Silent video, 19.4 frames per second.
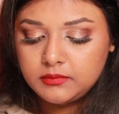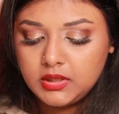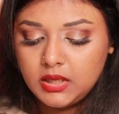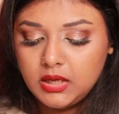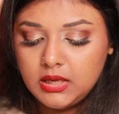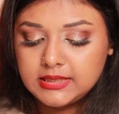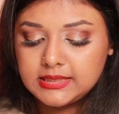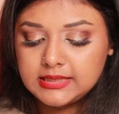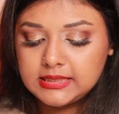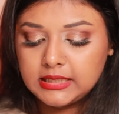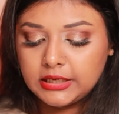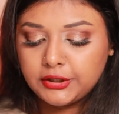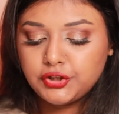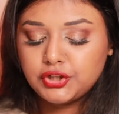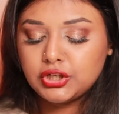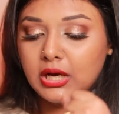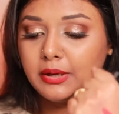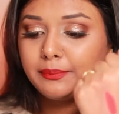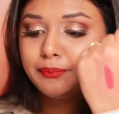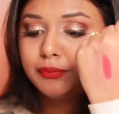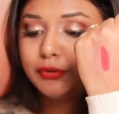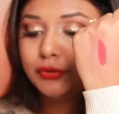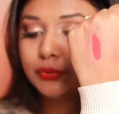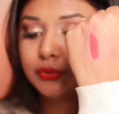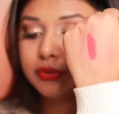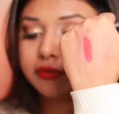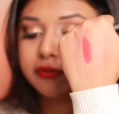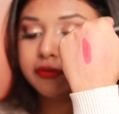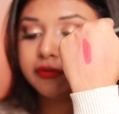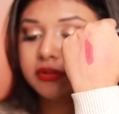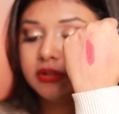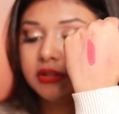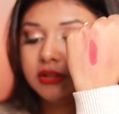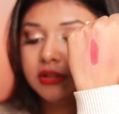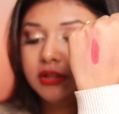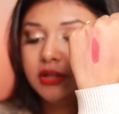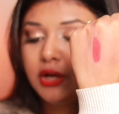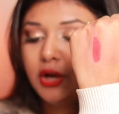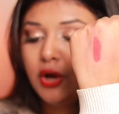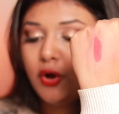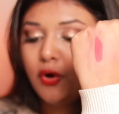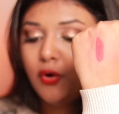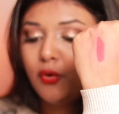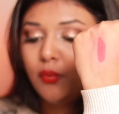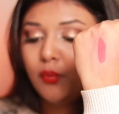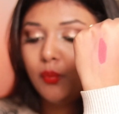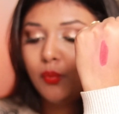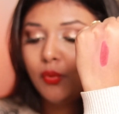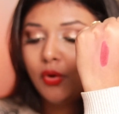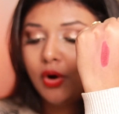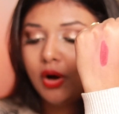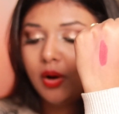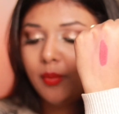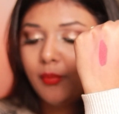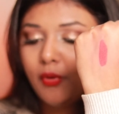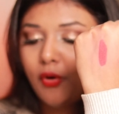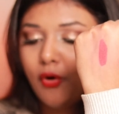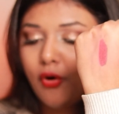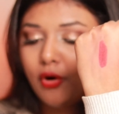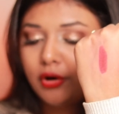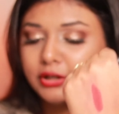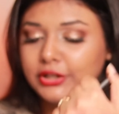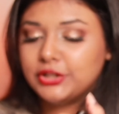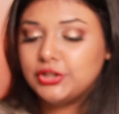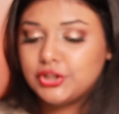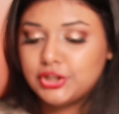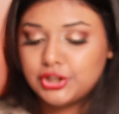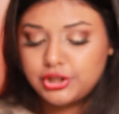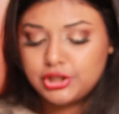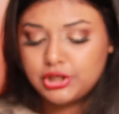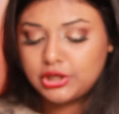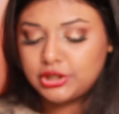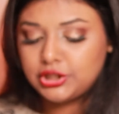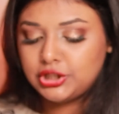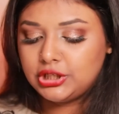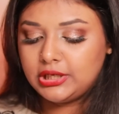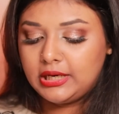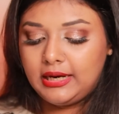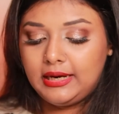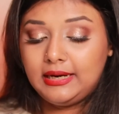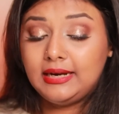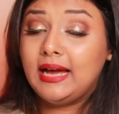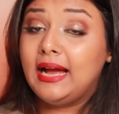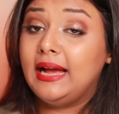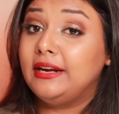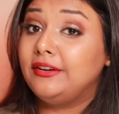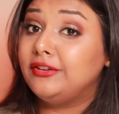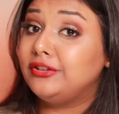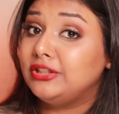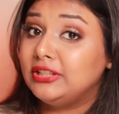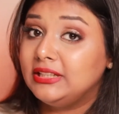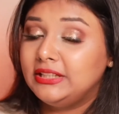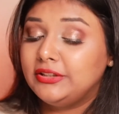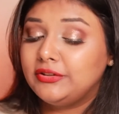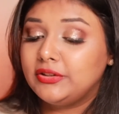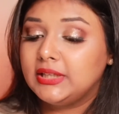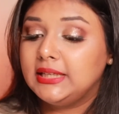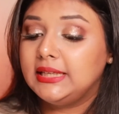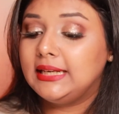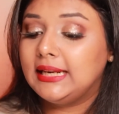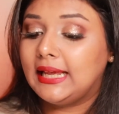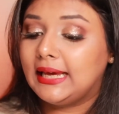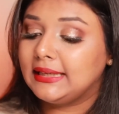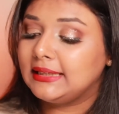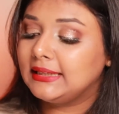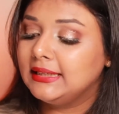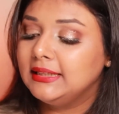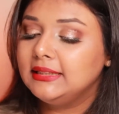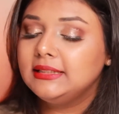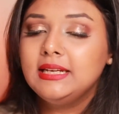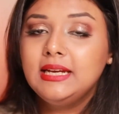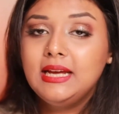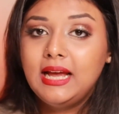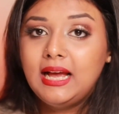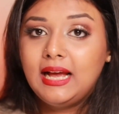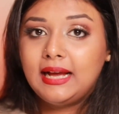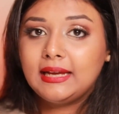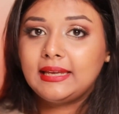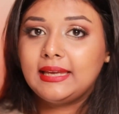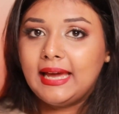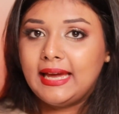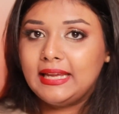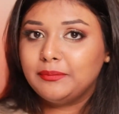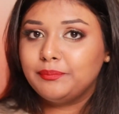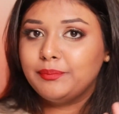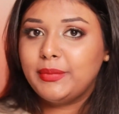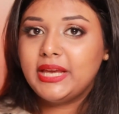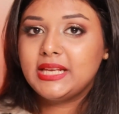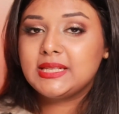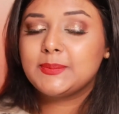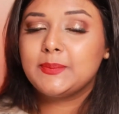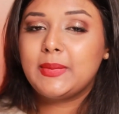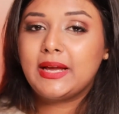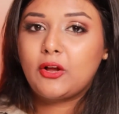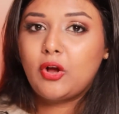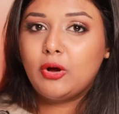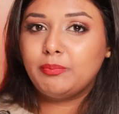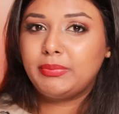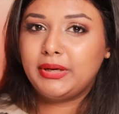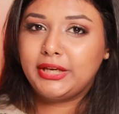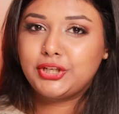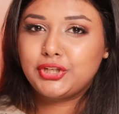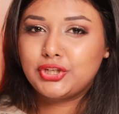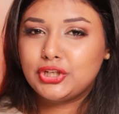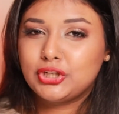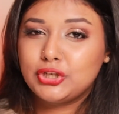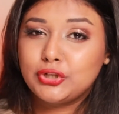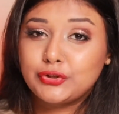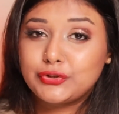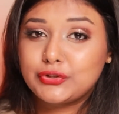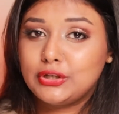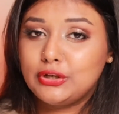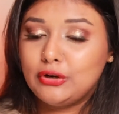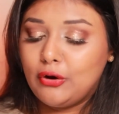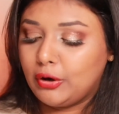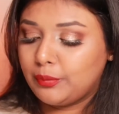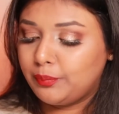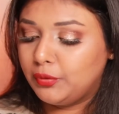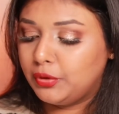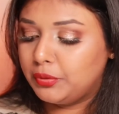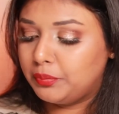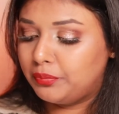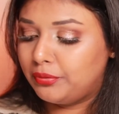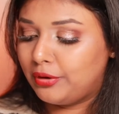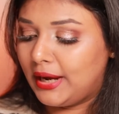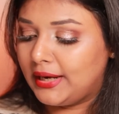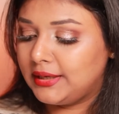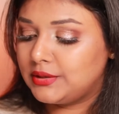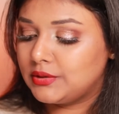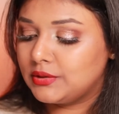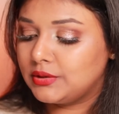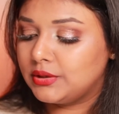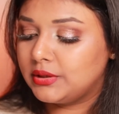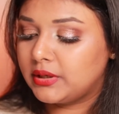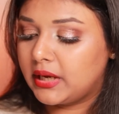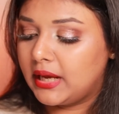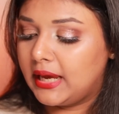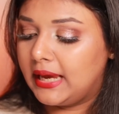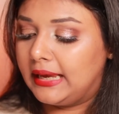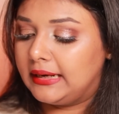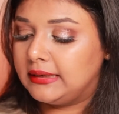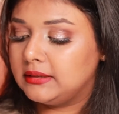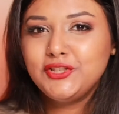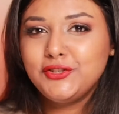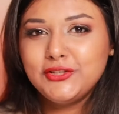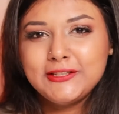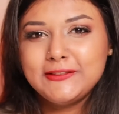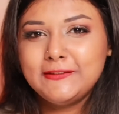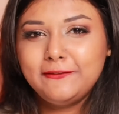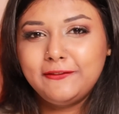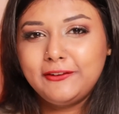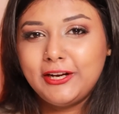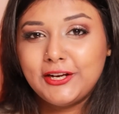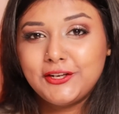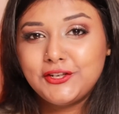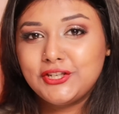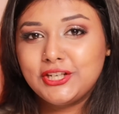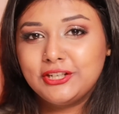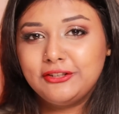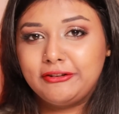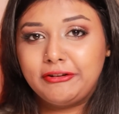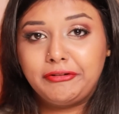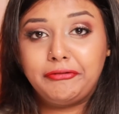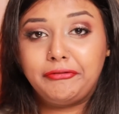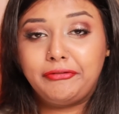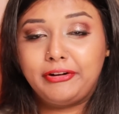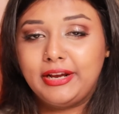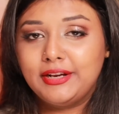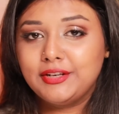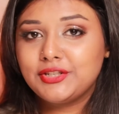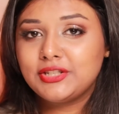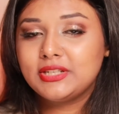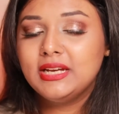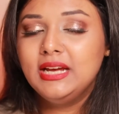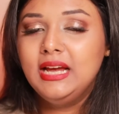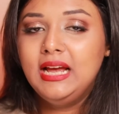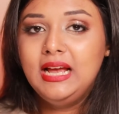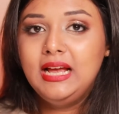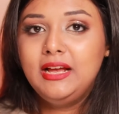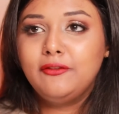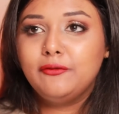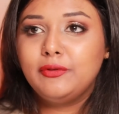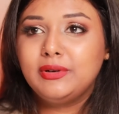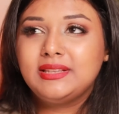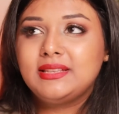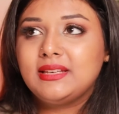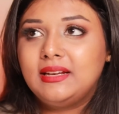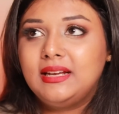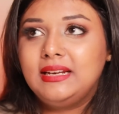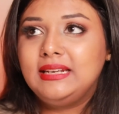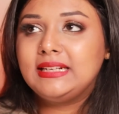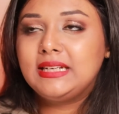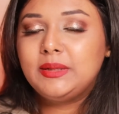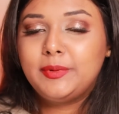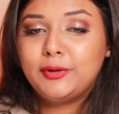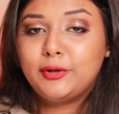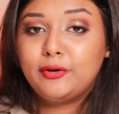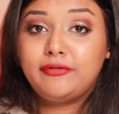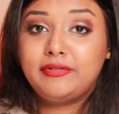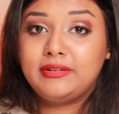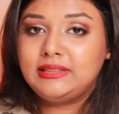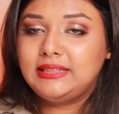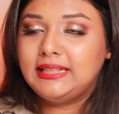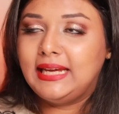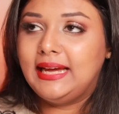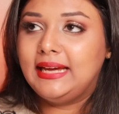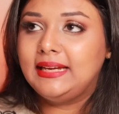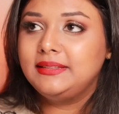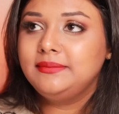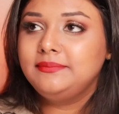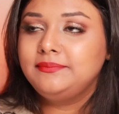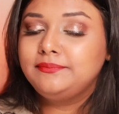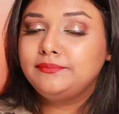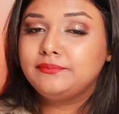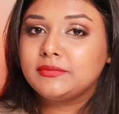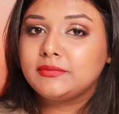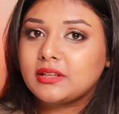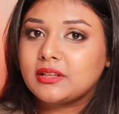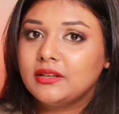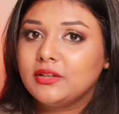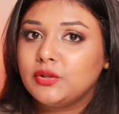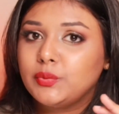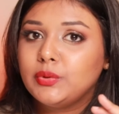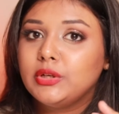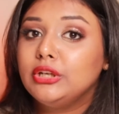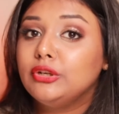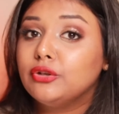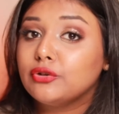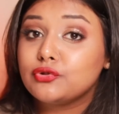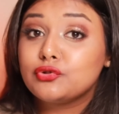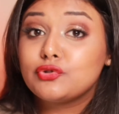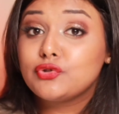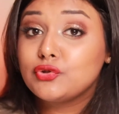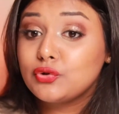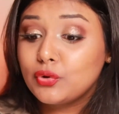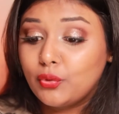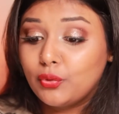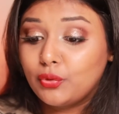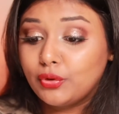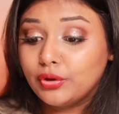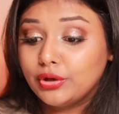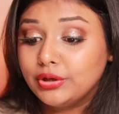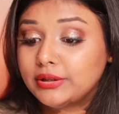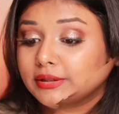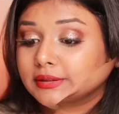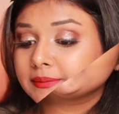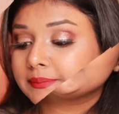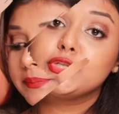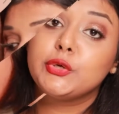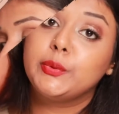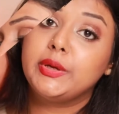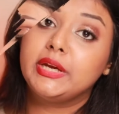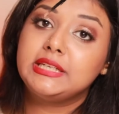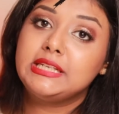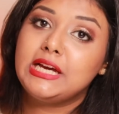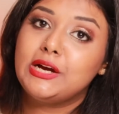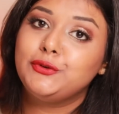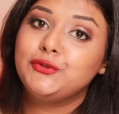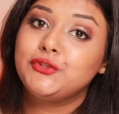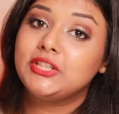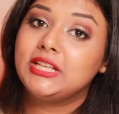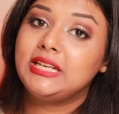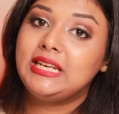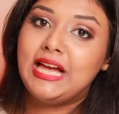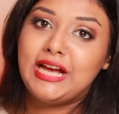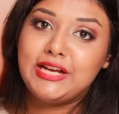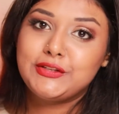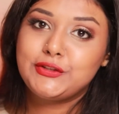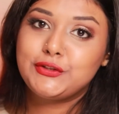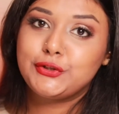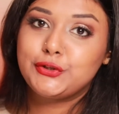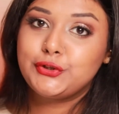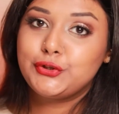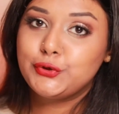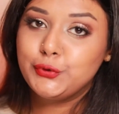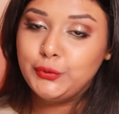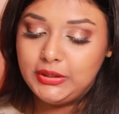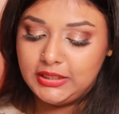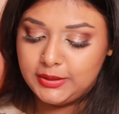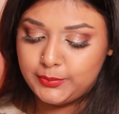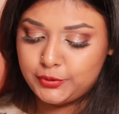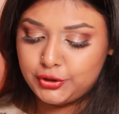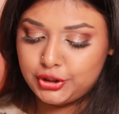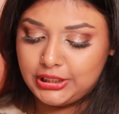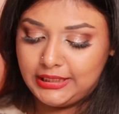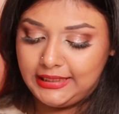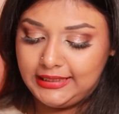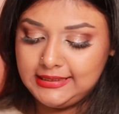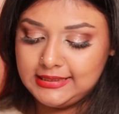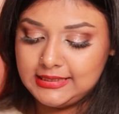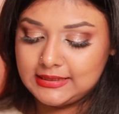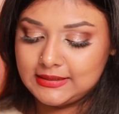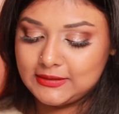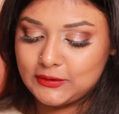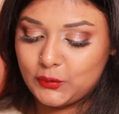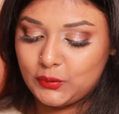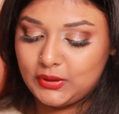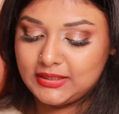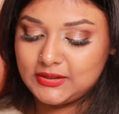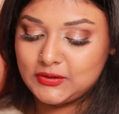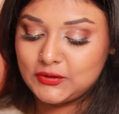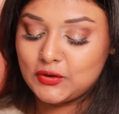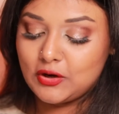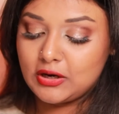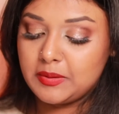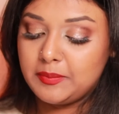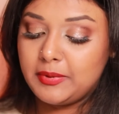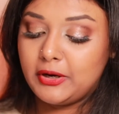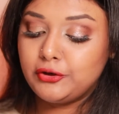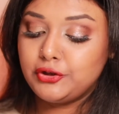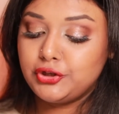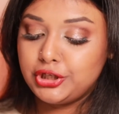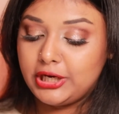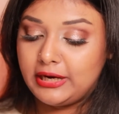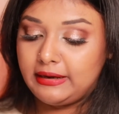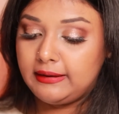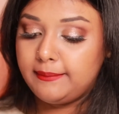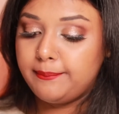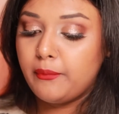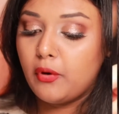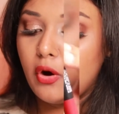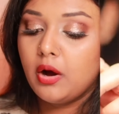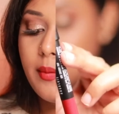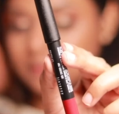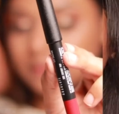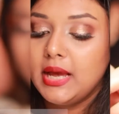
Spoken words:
It's such a beautiful warm orangish shade. I really like it. Again, makes my complexion looks a lot more brighter and just fresh and refreshed. With a little bit of a tan, it will look so good. So we are down to the last two lip shades. So let's talk about Cherry Pop.